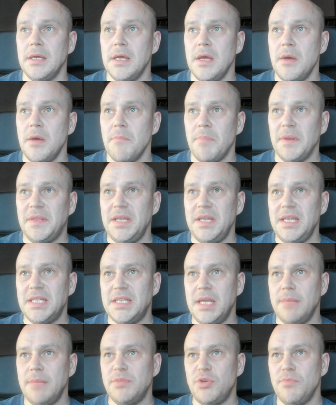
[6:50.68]
But these
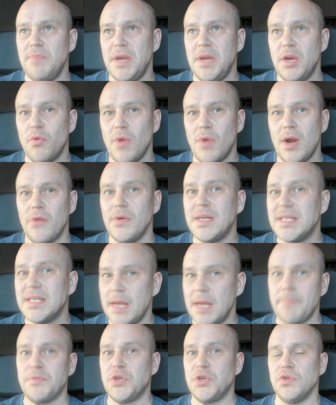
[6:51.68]
seems to be rare
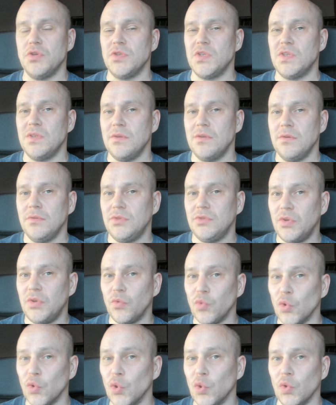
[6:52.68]
exceptions to the
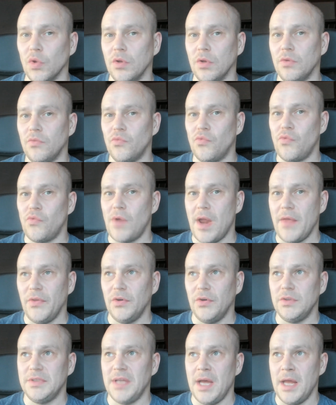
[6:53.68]
rule
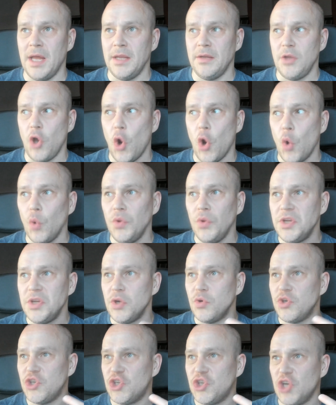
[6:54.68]
rather than whole
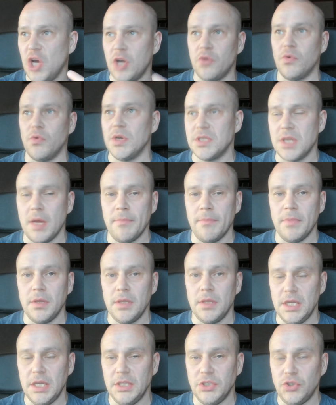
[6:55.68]
new genres I'm
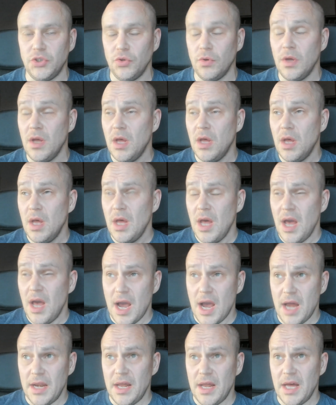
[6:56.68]
into.
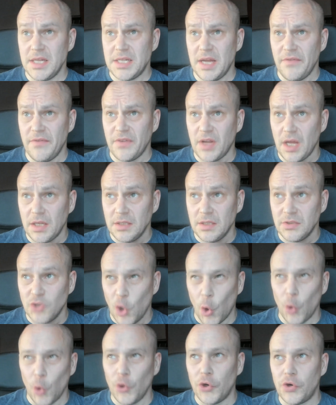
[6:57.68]
And as I've gotten
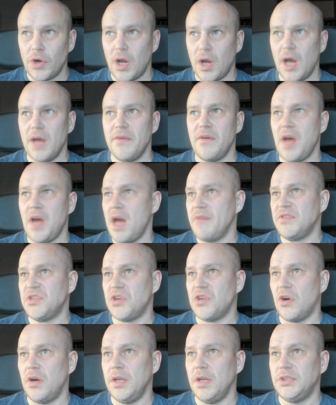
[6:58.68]
older, I have
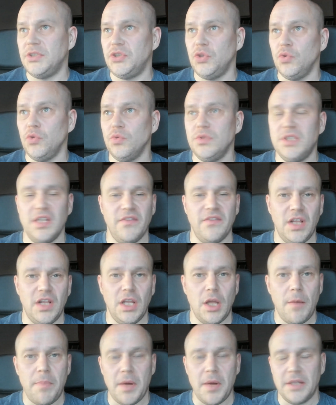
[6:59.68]
started to
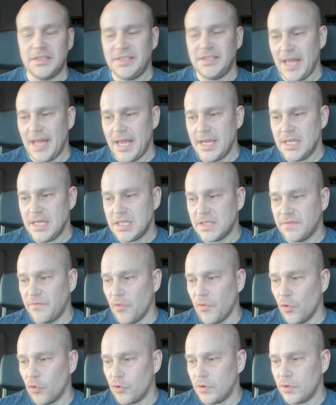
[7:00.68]
develop a taste for